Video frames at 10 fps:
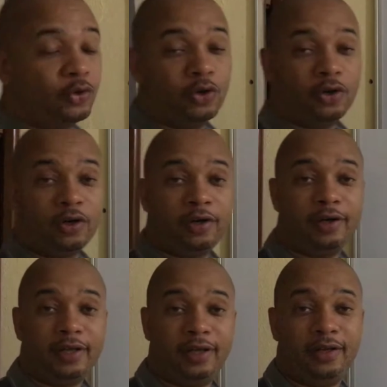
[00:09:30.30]

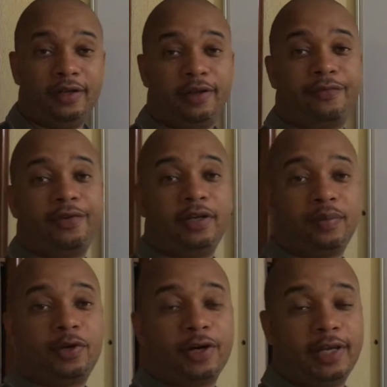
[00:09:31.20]
you're in
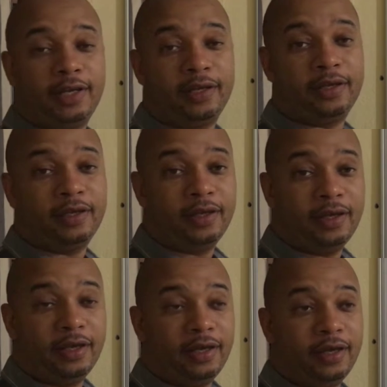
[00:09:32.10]
affiliate marketing
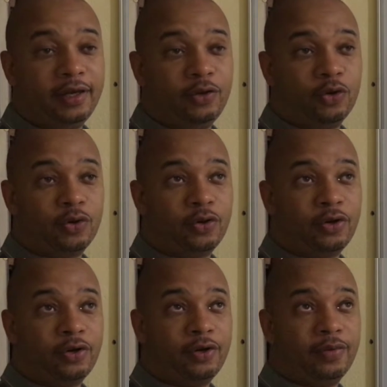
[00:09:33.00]
and
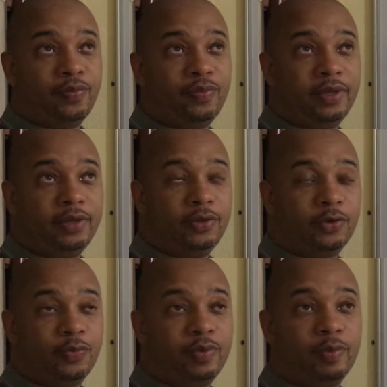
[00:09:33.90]
you're
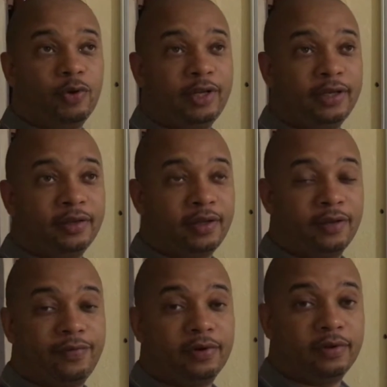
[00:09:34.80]
promoting
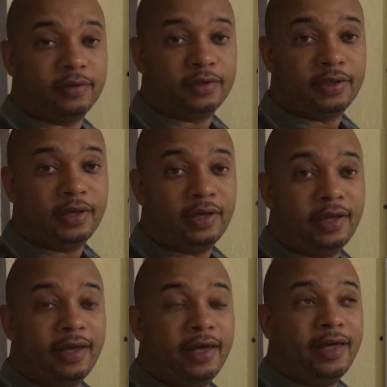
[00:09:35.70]
ClickFunnels,
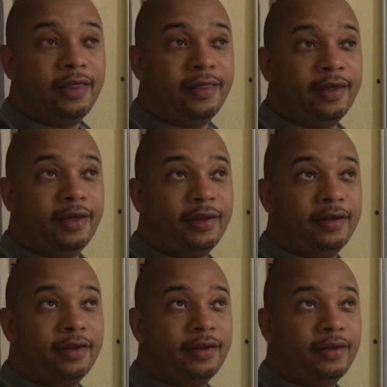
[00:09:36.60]
and
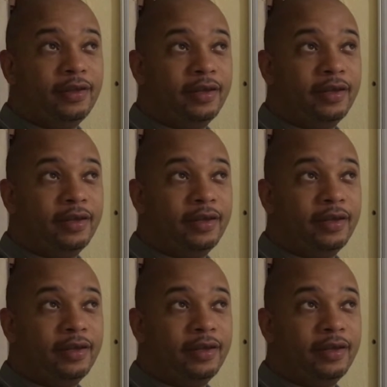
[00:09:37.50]
then